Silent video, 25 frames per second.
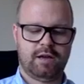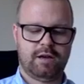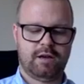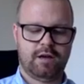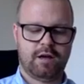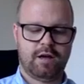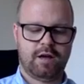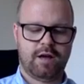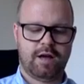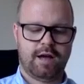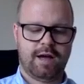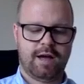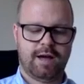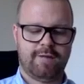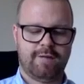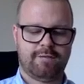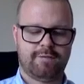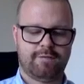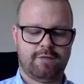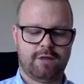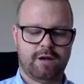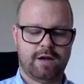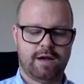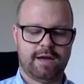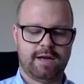live,
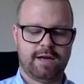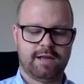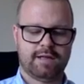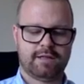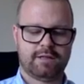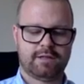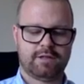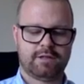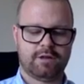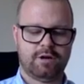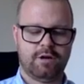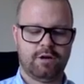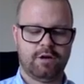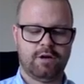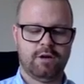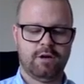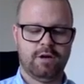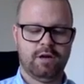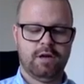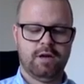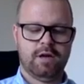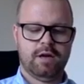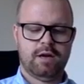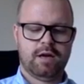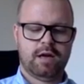right? So
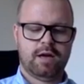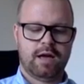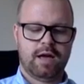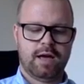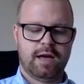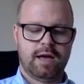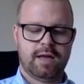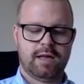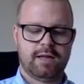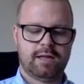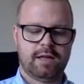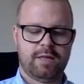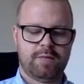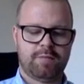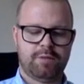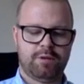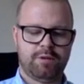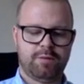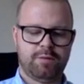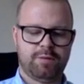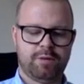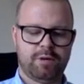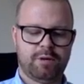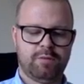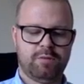in that
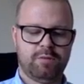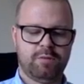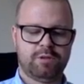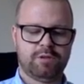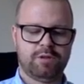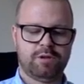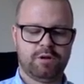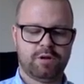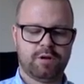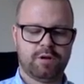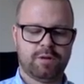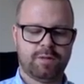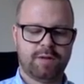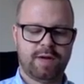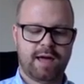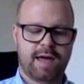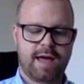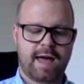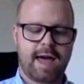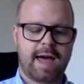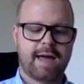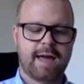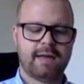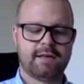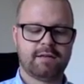blueprint, we'll talk about
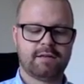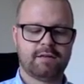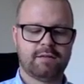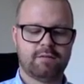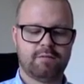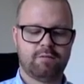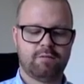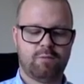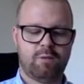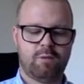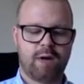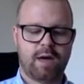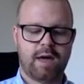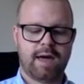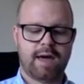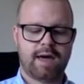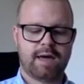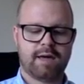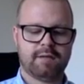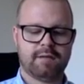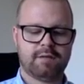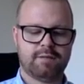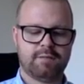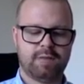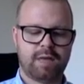8
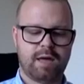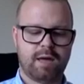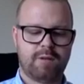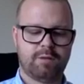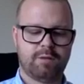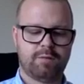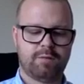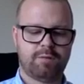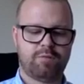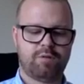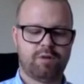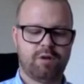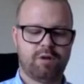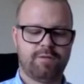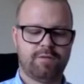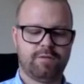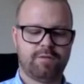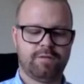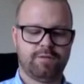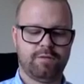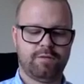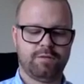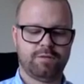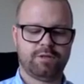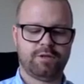ways to be able to profit
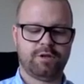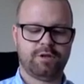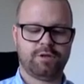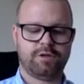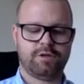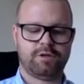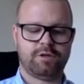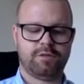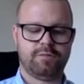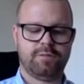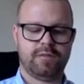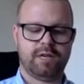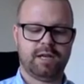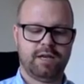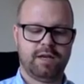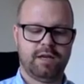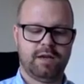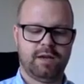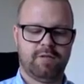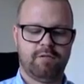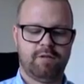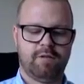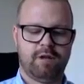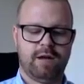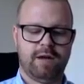from social
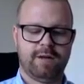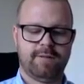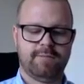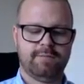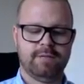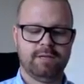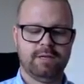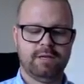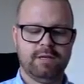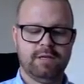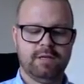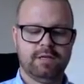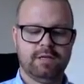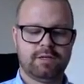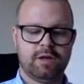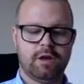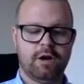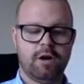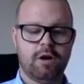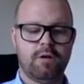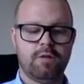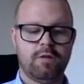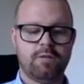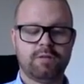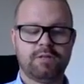media, right?
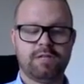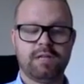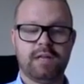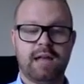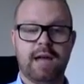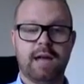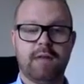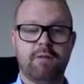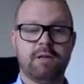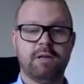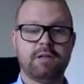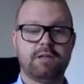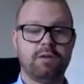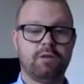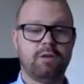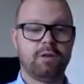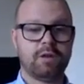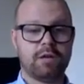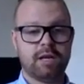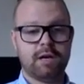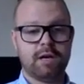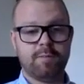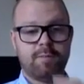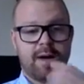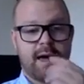So today we're
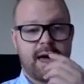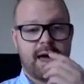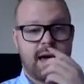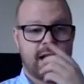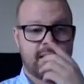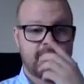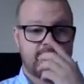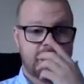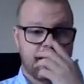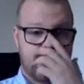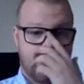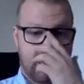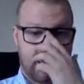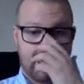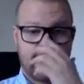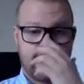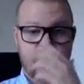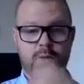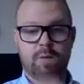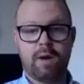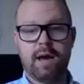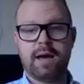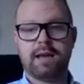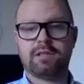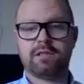talking about
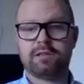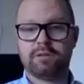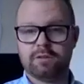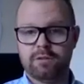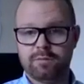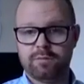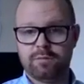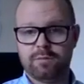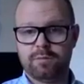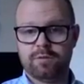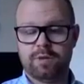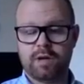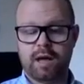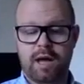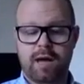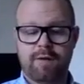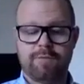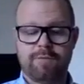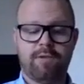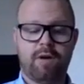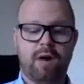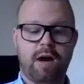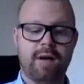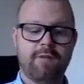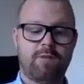5 ways
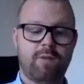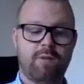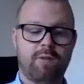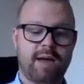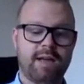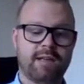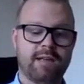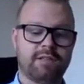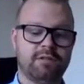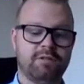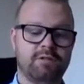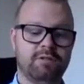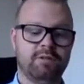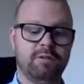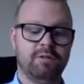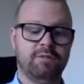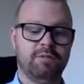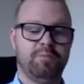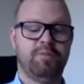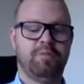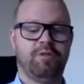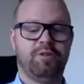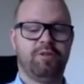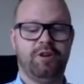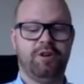to
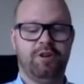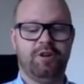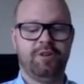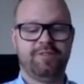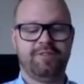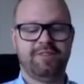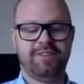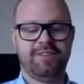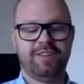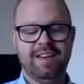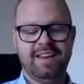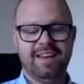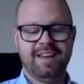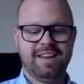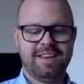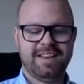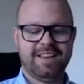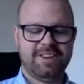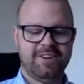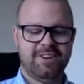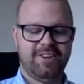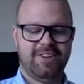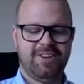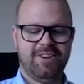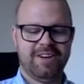improve
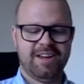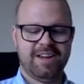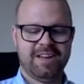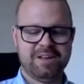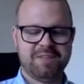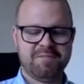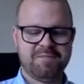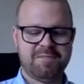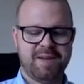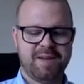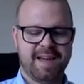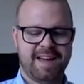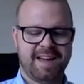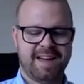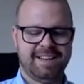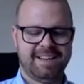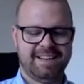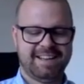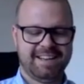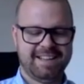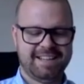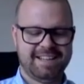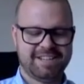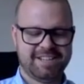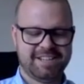your inbound
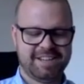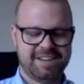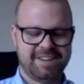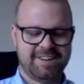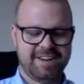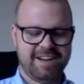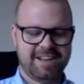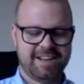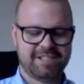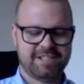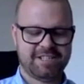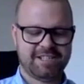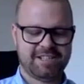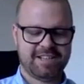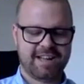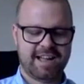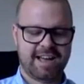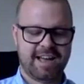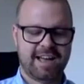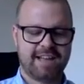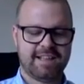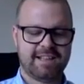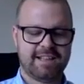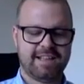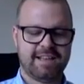lead generation today.
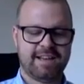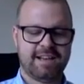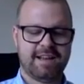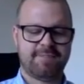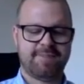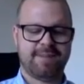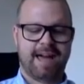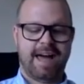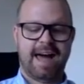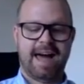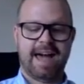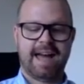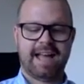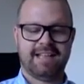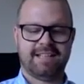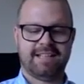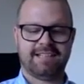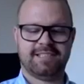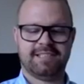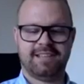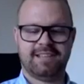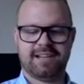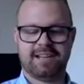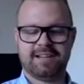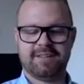I had that number 8
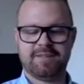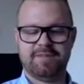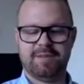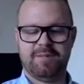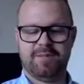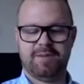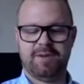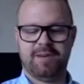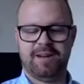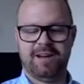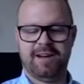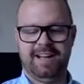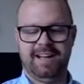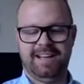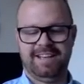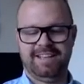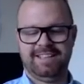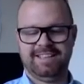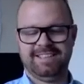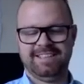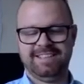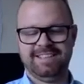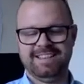stuck in my mind.